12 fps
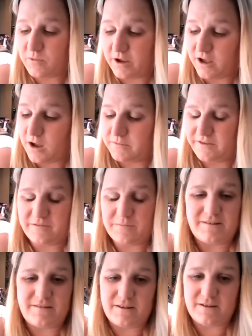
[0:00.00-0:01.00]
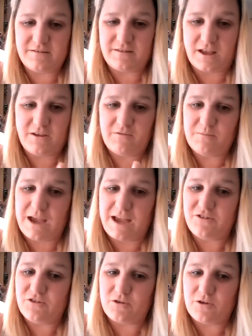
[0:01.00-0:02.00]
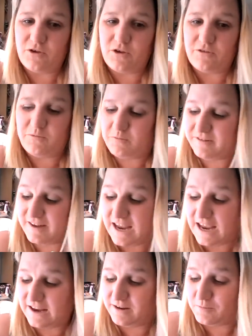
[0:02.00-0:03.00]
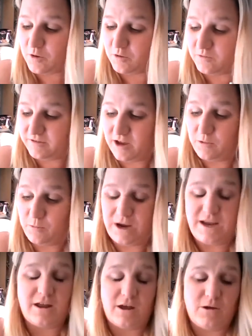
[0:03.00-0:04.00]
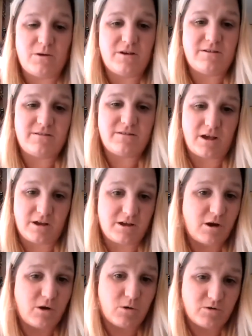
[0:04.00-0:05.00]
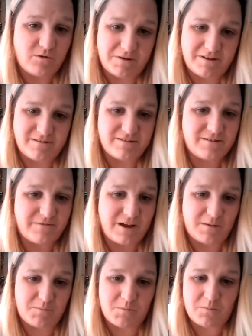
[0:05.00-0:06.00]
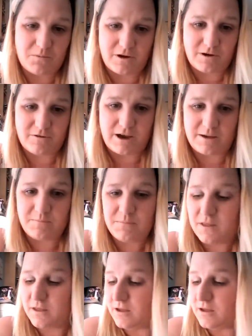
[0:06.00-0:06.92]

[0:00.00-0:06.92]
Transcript: quite hard with your business, and you've made sure you've stayed in what we know as a gold business development program,